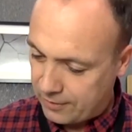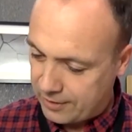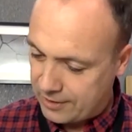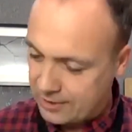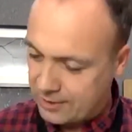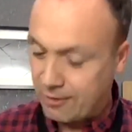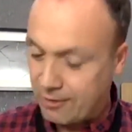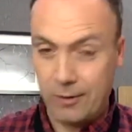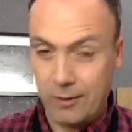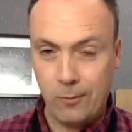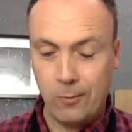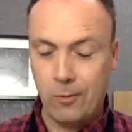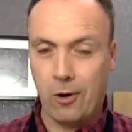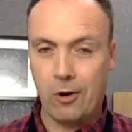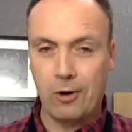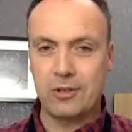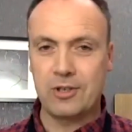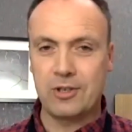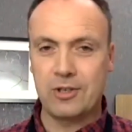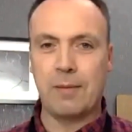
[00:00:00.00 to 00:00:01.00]
this rather
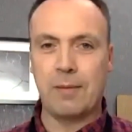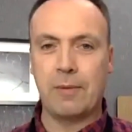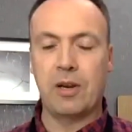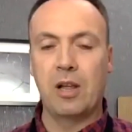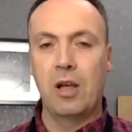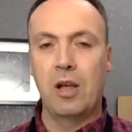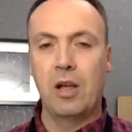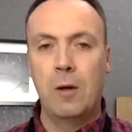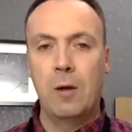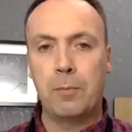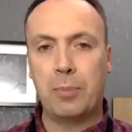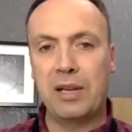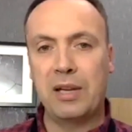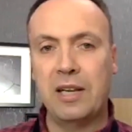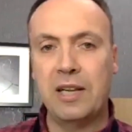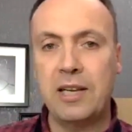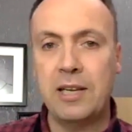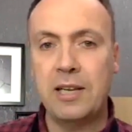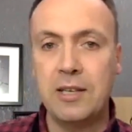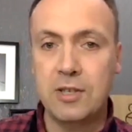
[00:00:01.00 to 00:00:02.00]
odd statement,
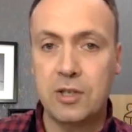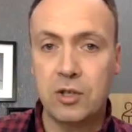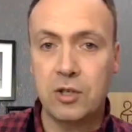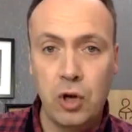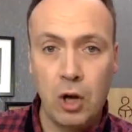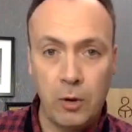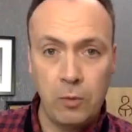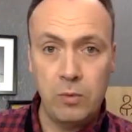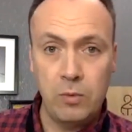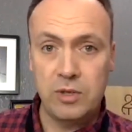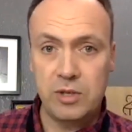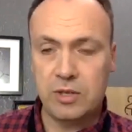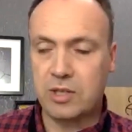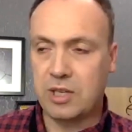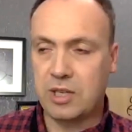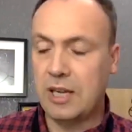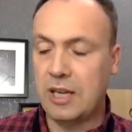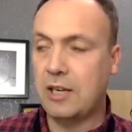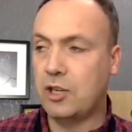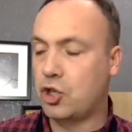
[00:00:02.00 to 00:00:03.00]
please don't
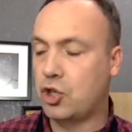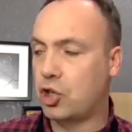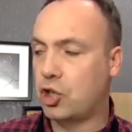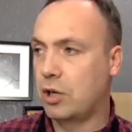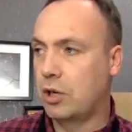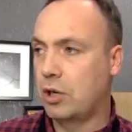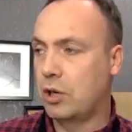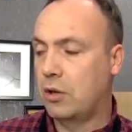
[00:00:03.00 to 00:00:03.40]
teach